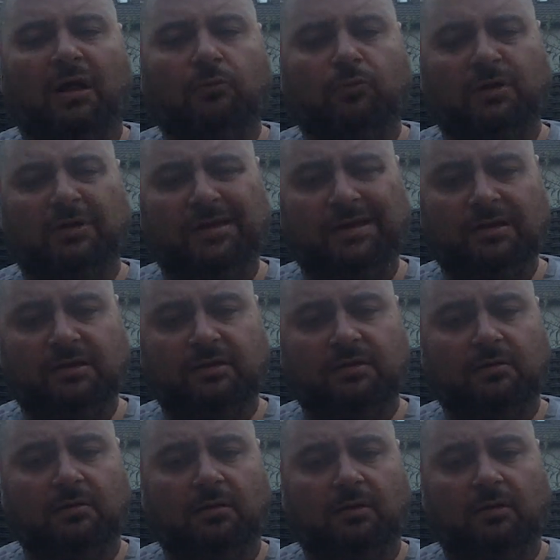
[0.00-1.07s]
release,
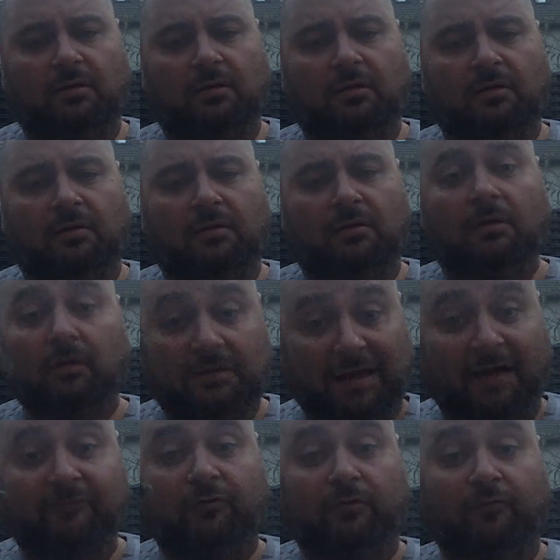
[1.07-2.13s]

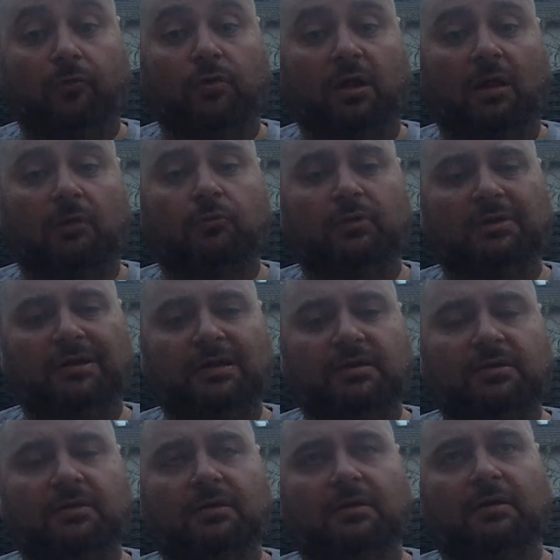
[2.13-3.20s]
Davidoff Royal
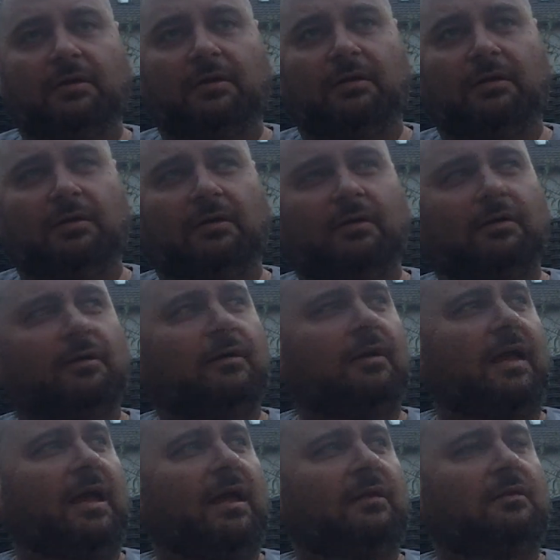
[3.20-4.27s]
release
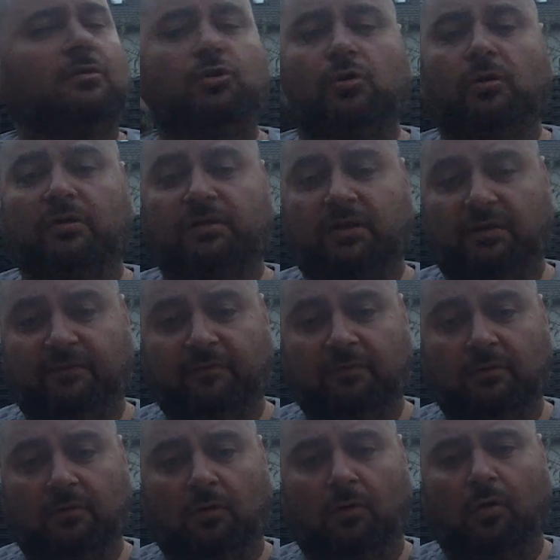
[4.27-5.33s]
at New Year's Eve
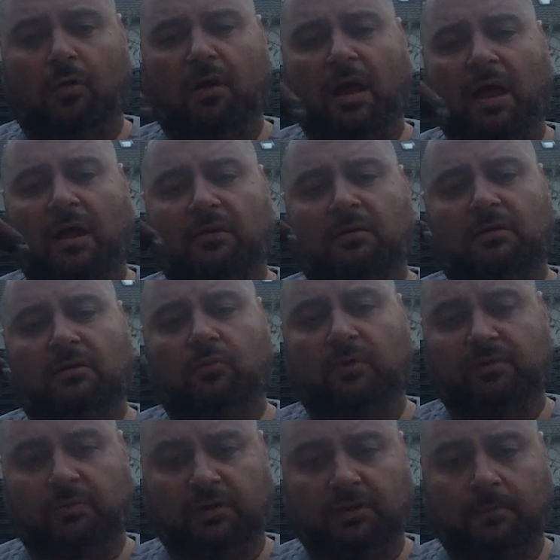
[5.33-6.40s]
or at
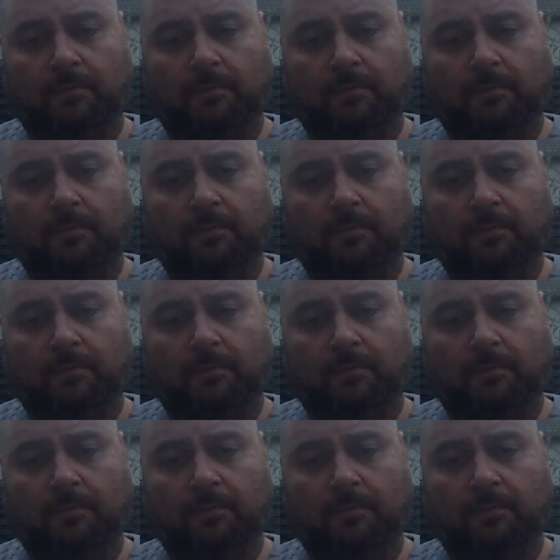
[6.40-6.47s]
Christmas.